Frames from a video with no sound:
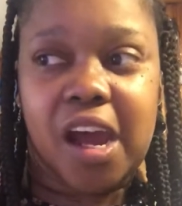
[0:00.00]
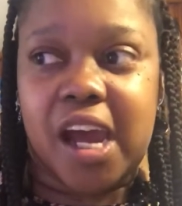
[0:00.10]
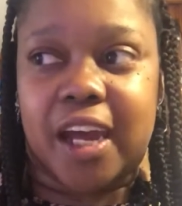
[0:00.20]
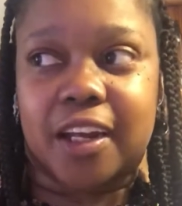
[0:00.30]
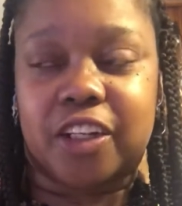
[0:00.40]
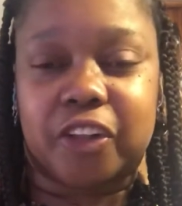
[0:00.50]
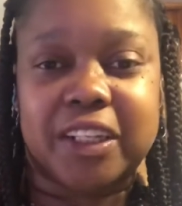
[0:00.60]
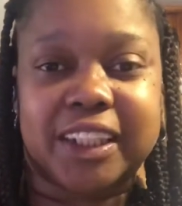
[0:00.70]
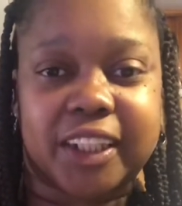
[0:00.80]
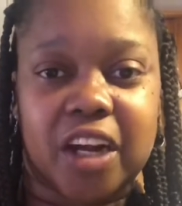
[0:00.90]
and
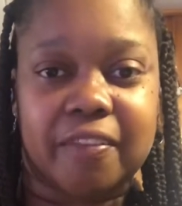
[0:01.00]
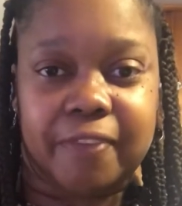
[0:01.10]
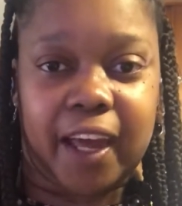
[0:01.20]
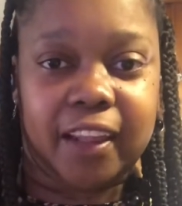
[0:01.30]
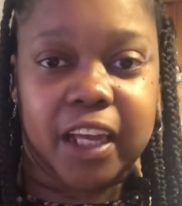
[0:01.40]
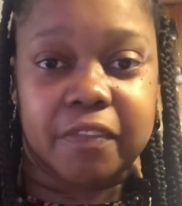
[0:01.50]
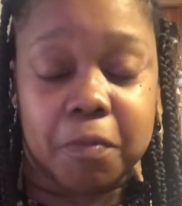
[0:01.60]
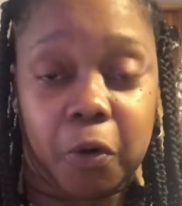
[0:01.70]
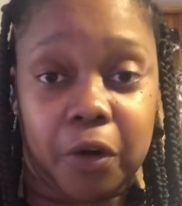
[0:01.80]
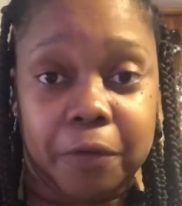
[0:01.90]
increased their faith even
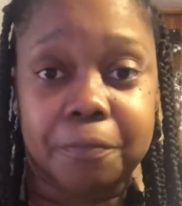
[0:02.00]
more.